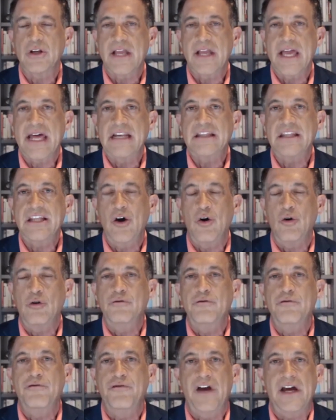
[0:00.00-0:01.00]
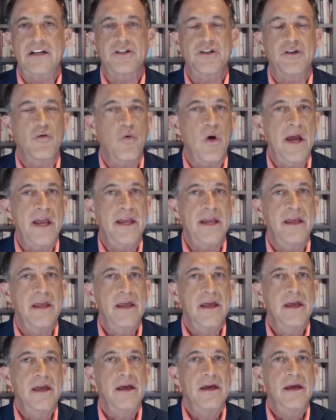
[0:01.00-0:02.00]
to look at it the old fashioned
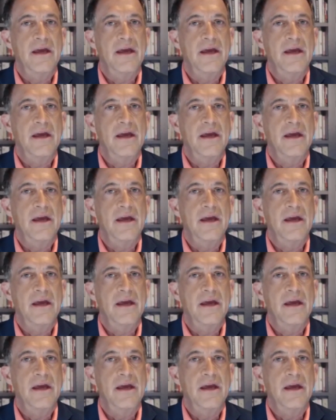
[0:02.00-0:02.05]
way